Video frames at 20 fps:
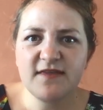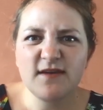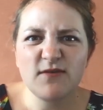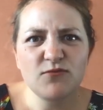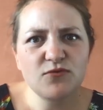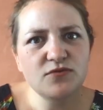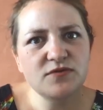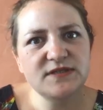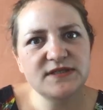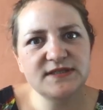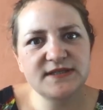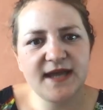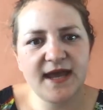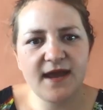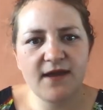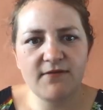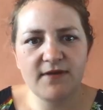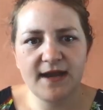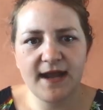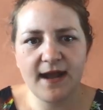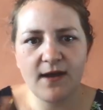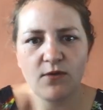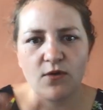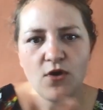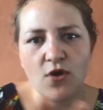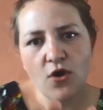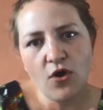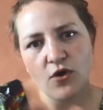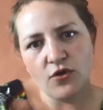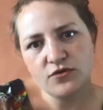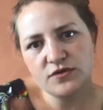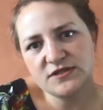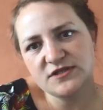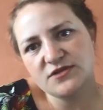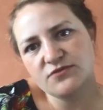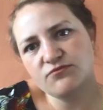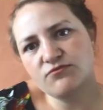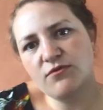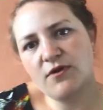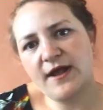They're all staring out onto
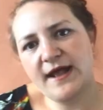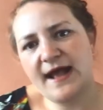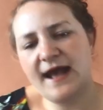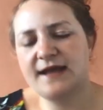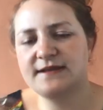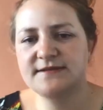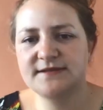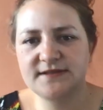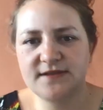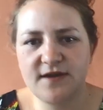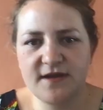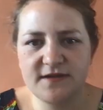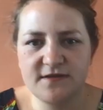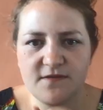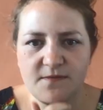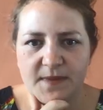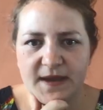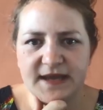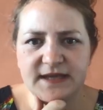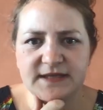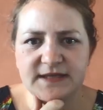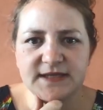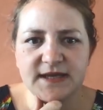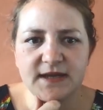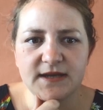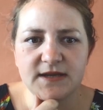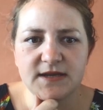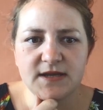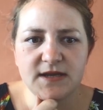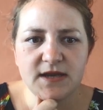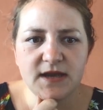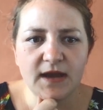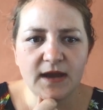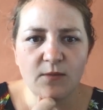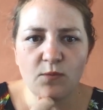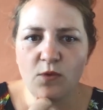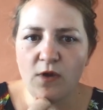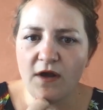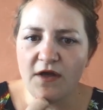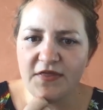the right-hand side of the painting.
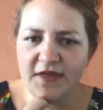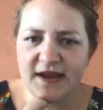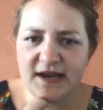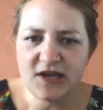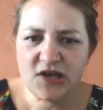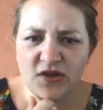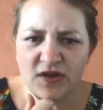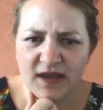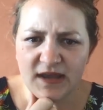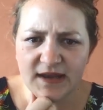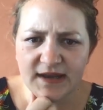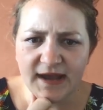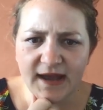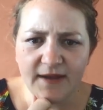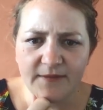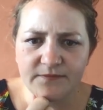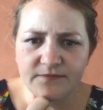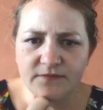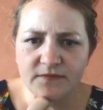And what are they looking at?